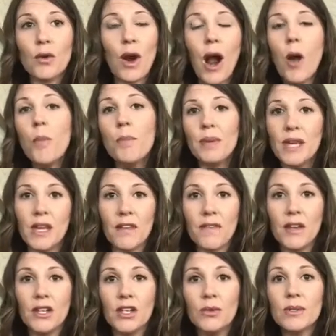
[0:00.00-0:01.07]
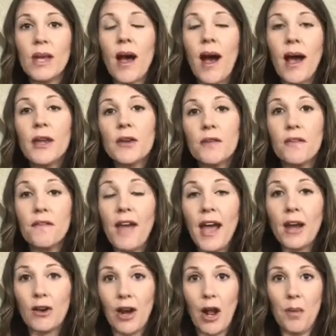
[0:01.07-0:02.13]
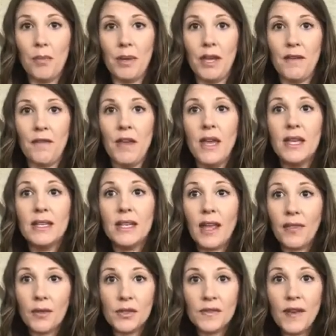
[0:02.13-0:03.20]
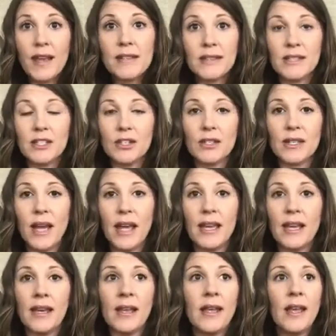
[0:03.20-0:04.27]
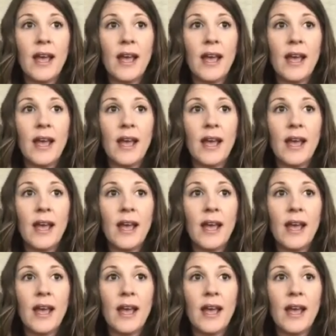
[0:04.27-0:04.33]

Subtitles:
ground beef, and use a higher fat ground beef to get those fats into your diet.